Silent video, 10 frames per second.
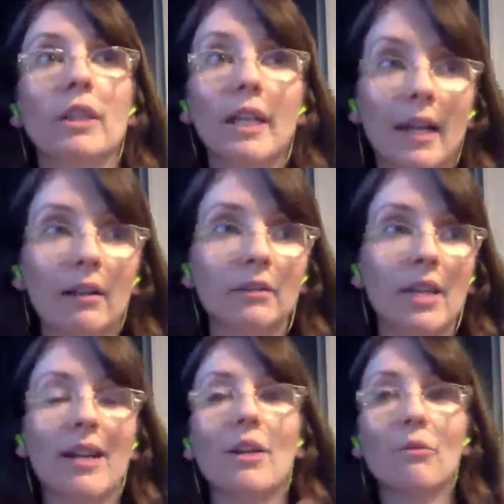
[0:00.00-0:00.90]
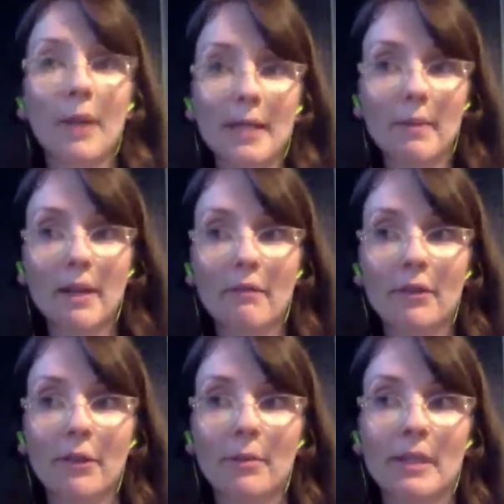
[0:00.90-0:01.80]
get out there and raise money
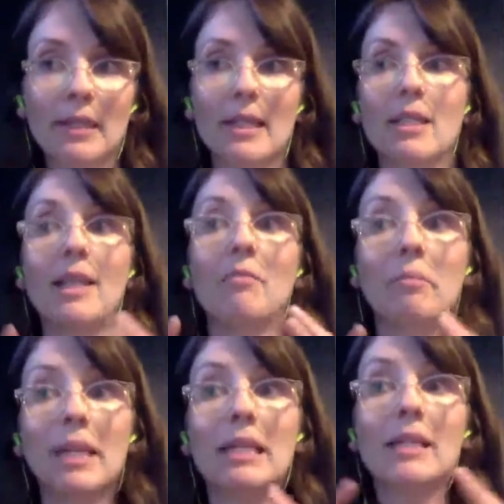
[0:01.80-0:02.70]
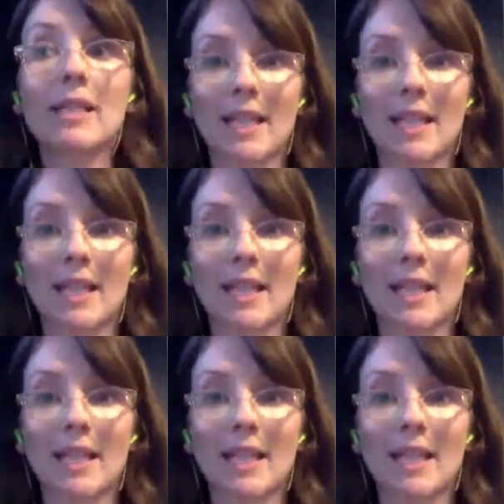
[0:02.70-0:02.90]
for their businesses and be